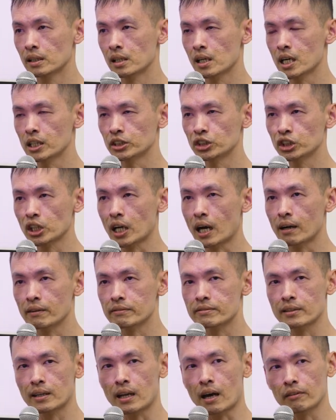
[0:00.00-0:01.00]
A
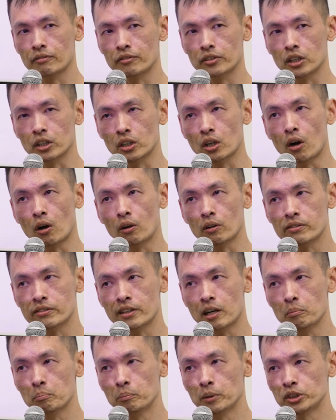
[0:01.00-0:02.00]
child's laughter calls
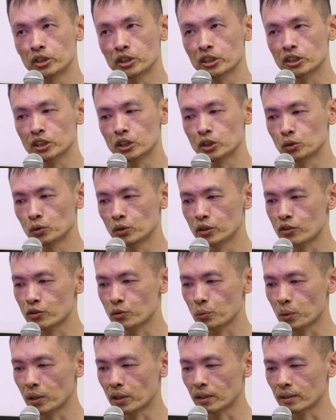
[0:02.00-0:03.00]
down bridges into this
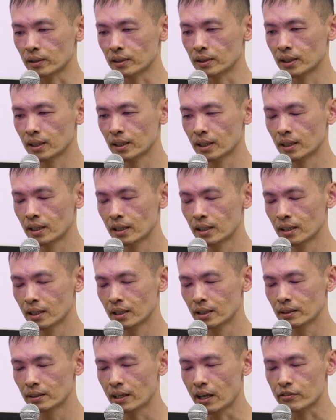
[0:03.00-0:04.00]
world.
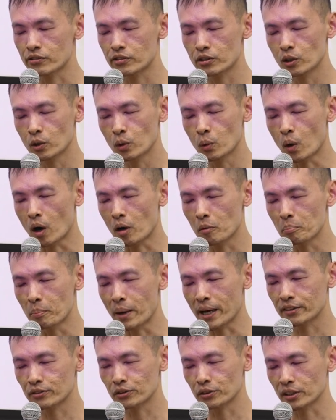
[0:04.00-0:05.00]
That slow walk
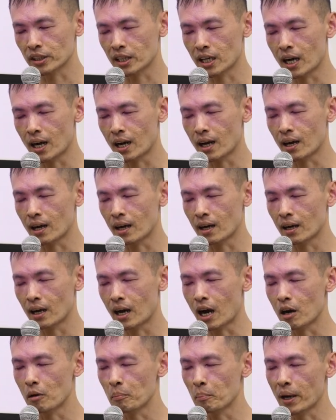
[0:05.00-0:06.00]
back to the car,
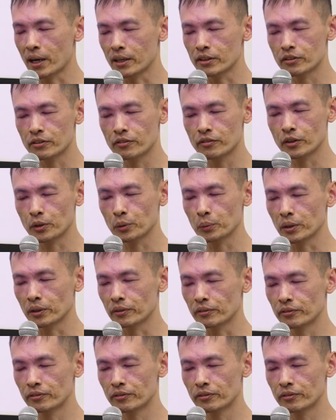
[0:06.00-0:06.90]
our minds filled with